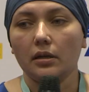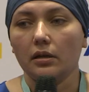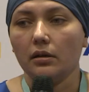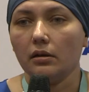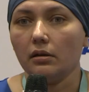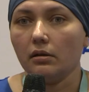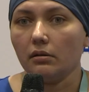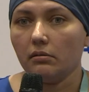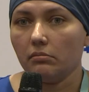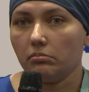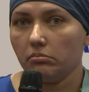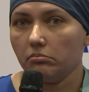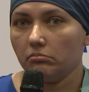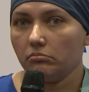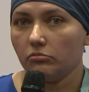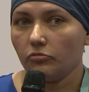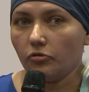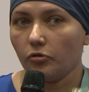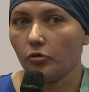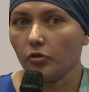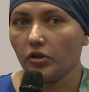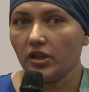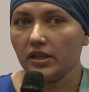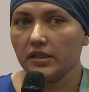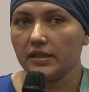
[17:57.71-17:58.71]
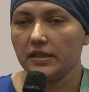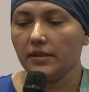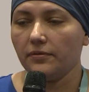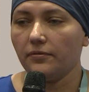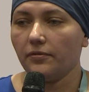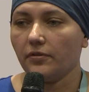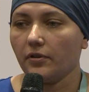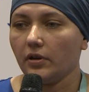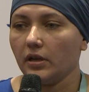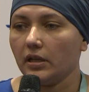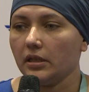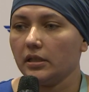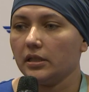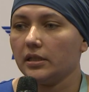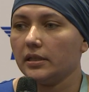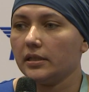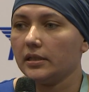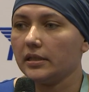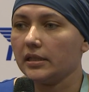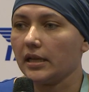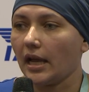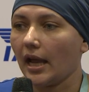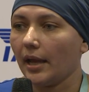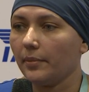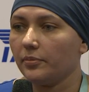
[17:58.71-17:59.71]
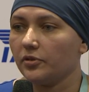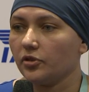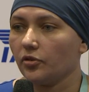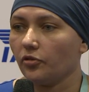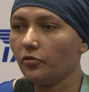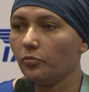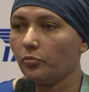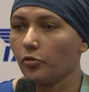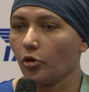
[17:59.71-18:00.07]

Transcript: for the different types of